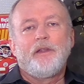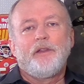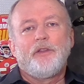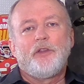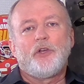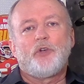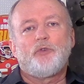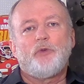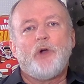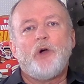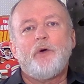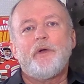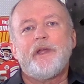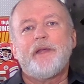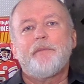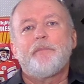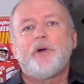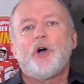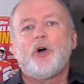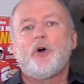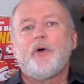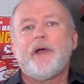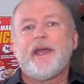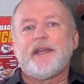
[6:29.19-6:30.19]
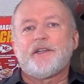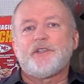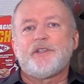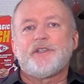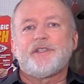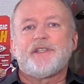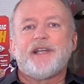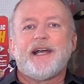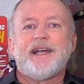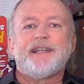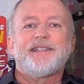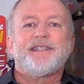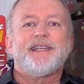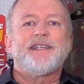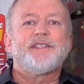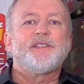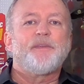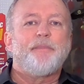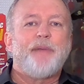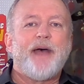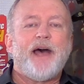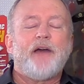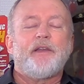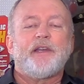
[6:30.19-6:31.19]
The growing bow exercise is
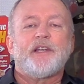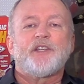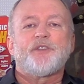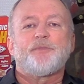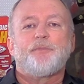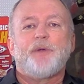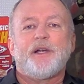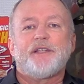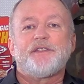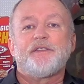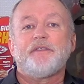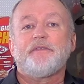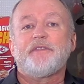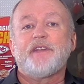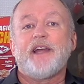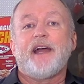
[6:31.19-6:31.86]
about expressive